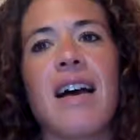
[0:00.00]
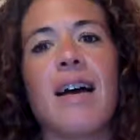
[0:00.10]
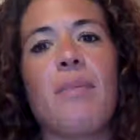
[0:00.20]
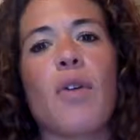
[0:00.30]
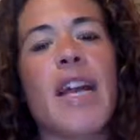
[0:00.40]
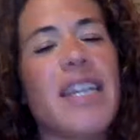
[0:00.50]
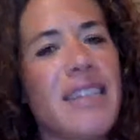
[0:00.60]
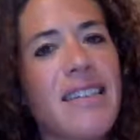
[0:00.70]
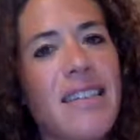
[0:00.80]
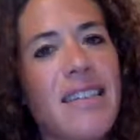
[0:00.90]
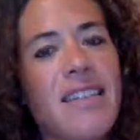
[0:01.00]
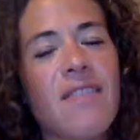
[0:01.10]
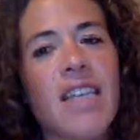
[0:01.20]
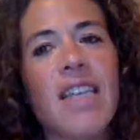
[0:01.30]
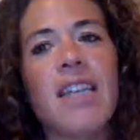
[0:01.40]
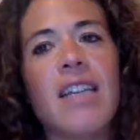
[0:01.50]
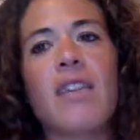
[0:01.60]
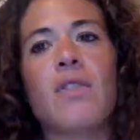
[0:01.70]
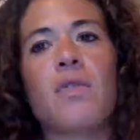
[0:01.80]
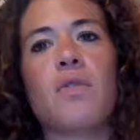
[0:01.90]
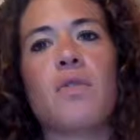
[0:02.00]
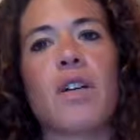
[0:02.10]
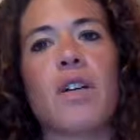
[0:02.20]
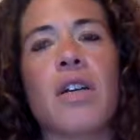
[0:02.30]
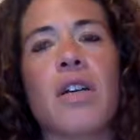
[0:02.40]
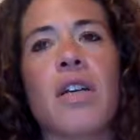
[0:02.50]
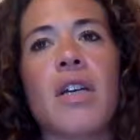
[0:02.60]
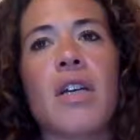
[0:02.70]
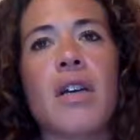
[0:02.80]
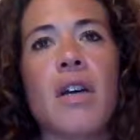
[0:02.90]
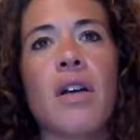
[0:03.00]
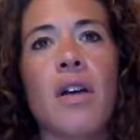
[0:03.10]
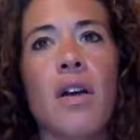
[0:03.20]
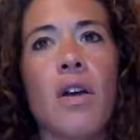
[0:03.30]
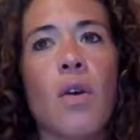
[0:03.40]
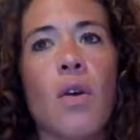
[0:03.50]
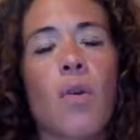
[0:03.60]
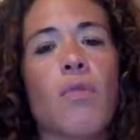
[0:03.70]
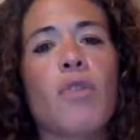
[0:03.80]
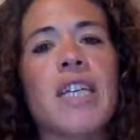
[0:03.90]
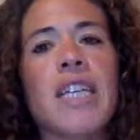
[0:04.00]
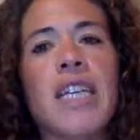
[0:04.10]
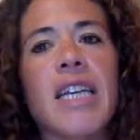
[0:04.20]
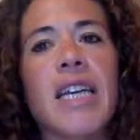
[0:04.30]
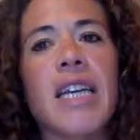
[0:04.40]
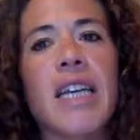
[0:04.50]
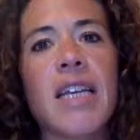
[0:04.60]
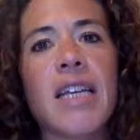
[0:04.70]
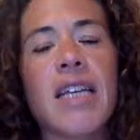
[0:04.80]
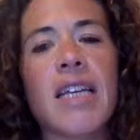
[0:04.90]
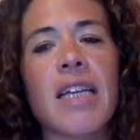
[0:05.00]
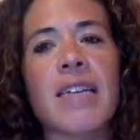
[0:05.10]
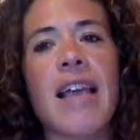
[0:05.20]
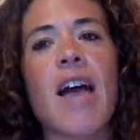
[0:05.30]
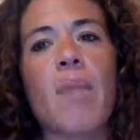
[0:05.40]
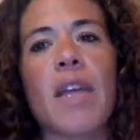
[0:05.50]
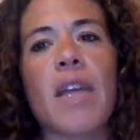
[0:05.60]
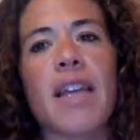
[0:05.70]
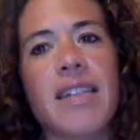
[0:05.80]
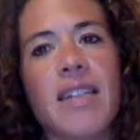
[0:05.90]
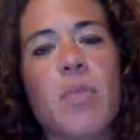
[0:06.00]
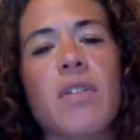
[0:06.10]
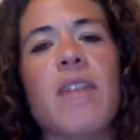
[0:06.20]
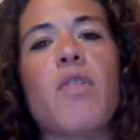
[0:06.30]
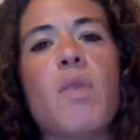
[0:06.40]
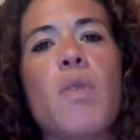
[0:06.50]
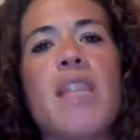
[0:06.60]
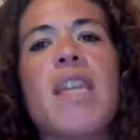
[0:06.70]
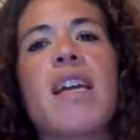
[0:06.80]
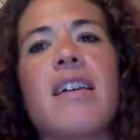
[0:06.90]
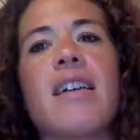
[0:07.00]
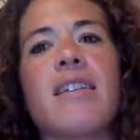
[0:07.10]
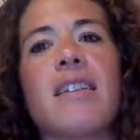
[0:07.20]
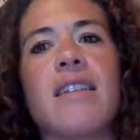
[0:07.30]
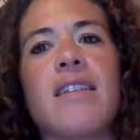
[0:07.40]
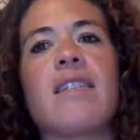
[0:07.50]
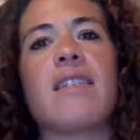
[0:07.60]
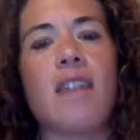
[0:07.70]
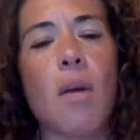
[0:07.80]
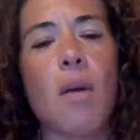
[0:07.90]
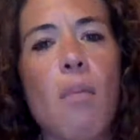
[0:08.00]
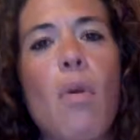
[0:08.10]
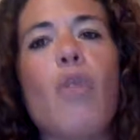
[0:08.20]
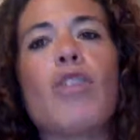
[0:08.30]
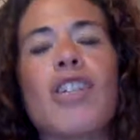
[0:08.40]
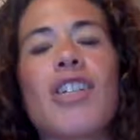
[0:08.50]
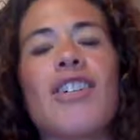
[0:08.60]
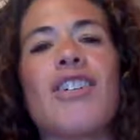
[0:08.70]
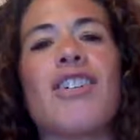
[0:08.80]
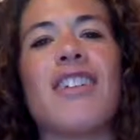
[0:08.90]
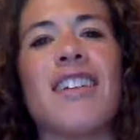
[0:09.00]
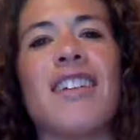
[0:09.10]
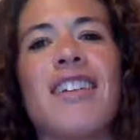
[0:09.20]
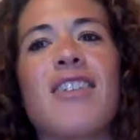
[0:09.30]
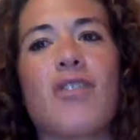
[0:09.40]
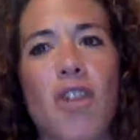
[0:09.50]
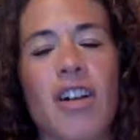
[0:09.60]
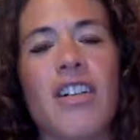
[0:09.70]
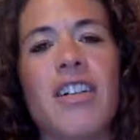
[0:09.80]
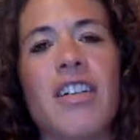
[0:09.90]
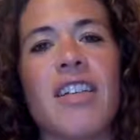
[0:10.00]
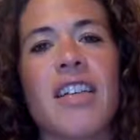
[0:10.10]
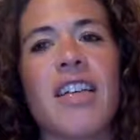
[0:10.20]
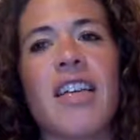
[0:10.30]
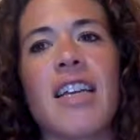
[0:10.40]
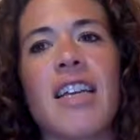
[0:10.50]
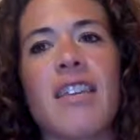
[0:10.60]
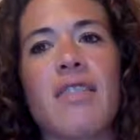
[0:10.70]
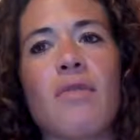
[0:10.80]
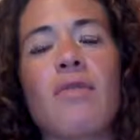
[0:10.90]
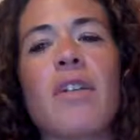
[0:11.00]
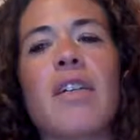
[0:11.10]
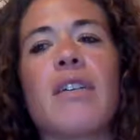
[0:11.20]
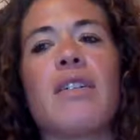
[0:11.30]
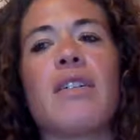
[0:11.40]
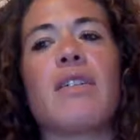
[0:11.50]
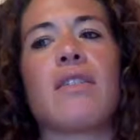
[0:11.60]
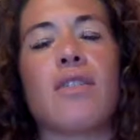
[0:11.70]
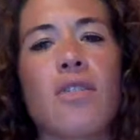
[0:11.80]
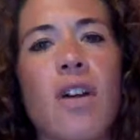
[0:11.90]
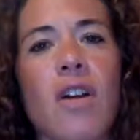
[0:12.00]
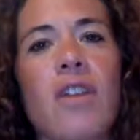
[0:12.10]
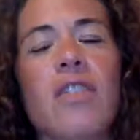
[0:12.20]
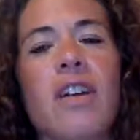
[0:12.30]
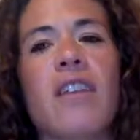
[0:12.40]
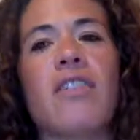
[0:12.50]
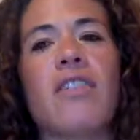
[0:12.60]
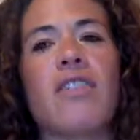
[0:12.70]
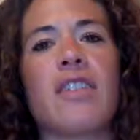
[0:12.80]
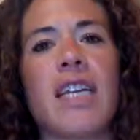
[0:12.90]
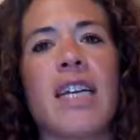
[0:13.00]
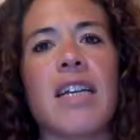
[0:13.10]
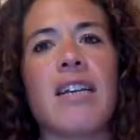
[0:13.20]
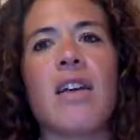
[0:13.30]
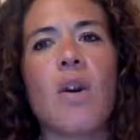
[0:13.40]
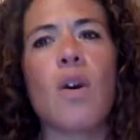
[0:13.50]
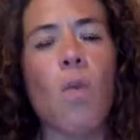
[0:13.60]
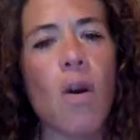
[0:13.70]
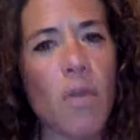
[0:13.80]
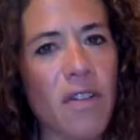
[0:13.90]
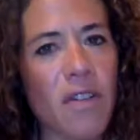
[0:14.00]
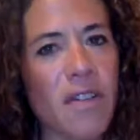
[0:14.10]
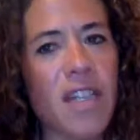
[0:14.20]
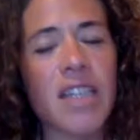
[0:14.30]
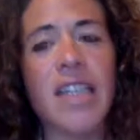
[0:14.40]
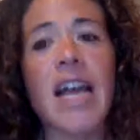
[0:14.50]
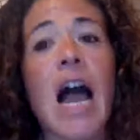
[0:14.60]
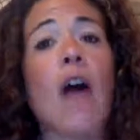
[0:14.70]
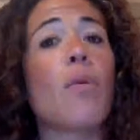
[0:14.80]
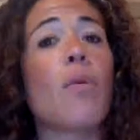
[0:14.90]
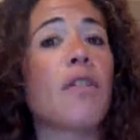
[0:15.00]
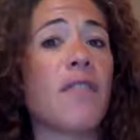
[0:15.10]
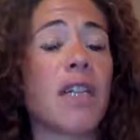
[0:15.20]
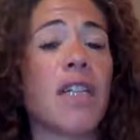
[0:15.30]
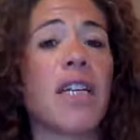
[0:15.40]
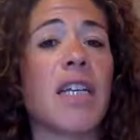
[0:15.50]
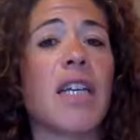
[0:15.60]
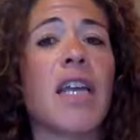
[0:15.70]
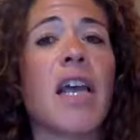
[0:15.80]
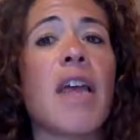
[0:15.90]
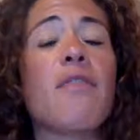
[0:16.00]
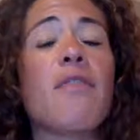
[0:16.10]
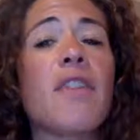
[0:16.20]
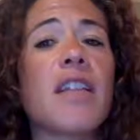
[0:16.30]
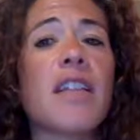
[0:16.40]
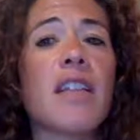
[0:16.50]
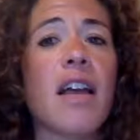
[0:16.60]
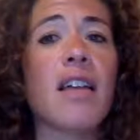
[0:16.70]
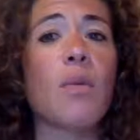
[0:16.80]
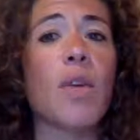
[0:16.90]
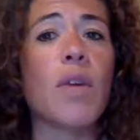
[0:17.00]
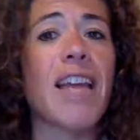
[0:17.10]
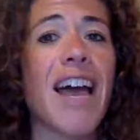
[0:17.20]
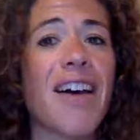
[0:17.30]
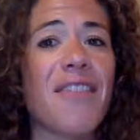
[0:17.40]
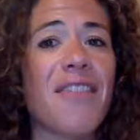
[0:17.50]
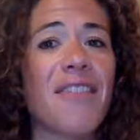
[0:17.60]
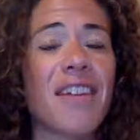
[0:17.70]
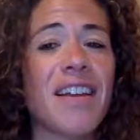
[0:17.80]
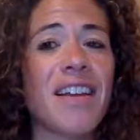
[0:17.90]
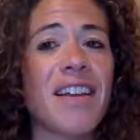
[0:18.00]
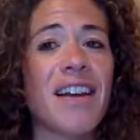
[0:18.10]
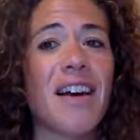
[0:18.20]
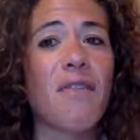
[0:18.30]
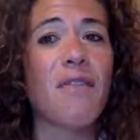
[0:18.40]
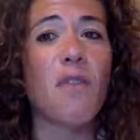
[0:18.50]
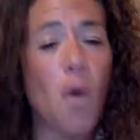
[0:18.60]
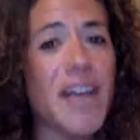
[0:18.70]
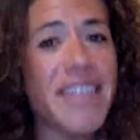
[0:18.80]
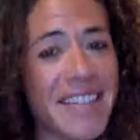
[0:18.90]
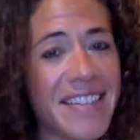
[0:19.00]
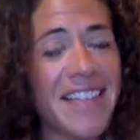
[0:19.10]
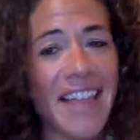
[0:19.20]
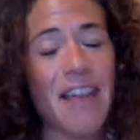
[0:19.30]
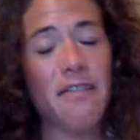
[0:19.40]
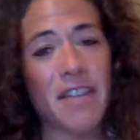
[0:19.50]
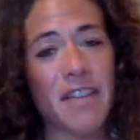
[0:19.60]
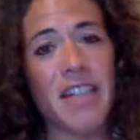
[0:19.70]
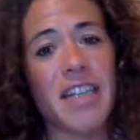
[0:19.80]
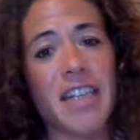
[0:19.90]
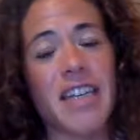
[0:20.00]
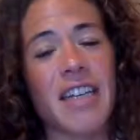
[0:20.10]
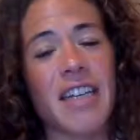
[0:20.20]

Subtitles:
brain disease of the eating disorder, what really is happening at a deeper level within us is this emotional struggle, is a real struggle to understand what we're feeling, how we're feeling, and feeling like we have a voice in that feeling.